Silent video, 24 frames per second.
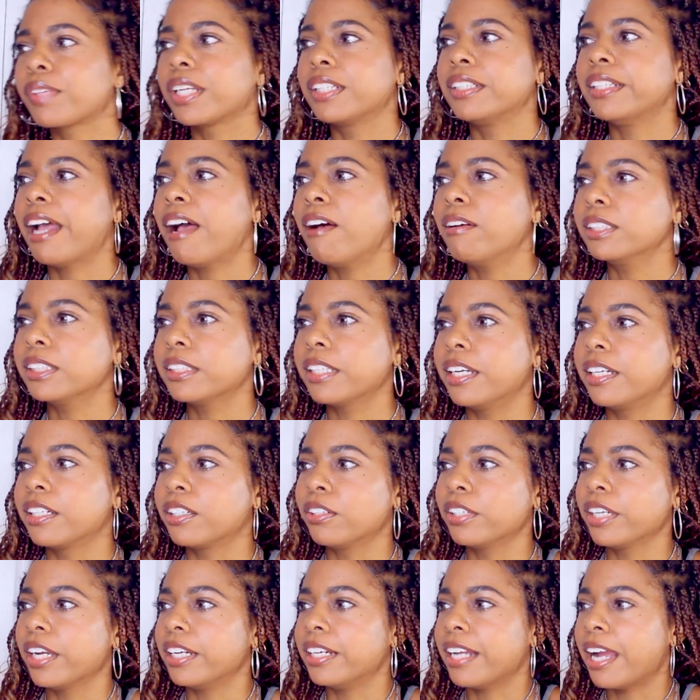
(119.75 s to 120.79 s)
now it's like,
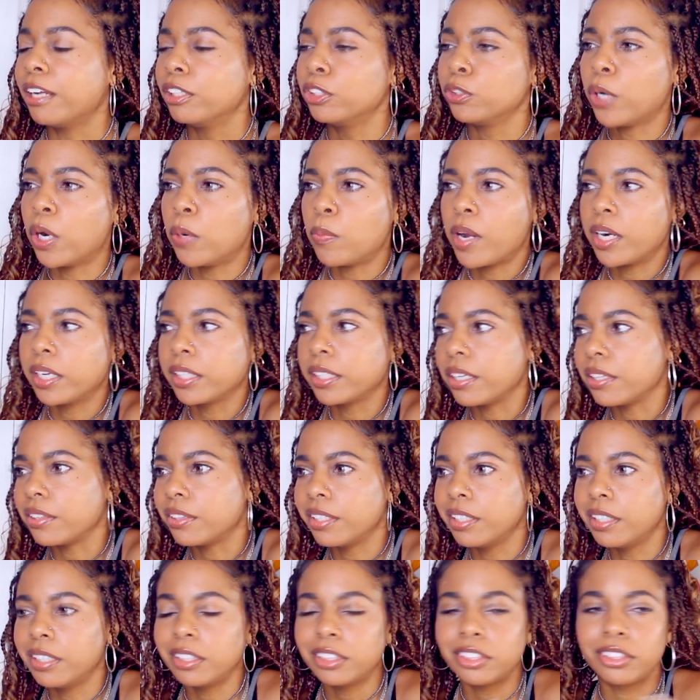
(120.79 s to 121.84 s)
okay, now do I want to get
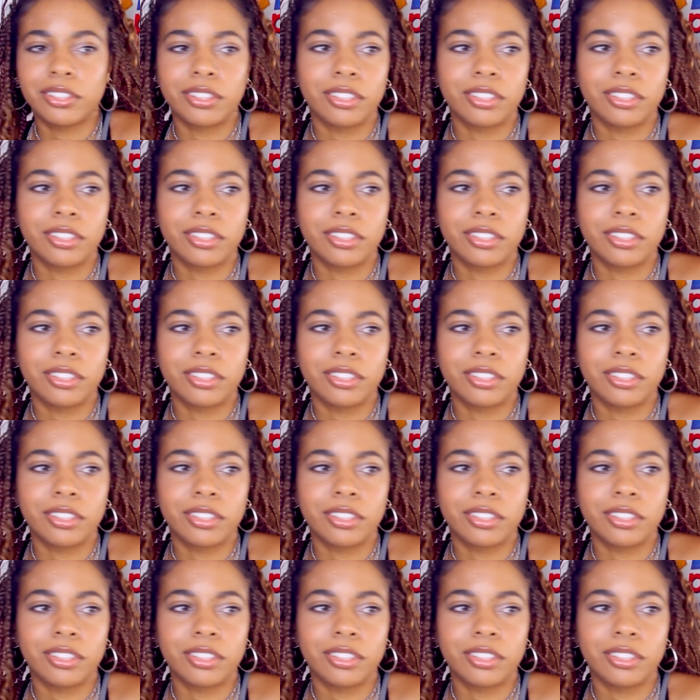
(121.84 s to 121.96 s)
this,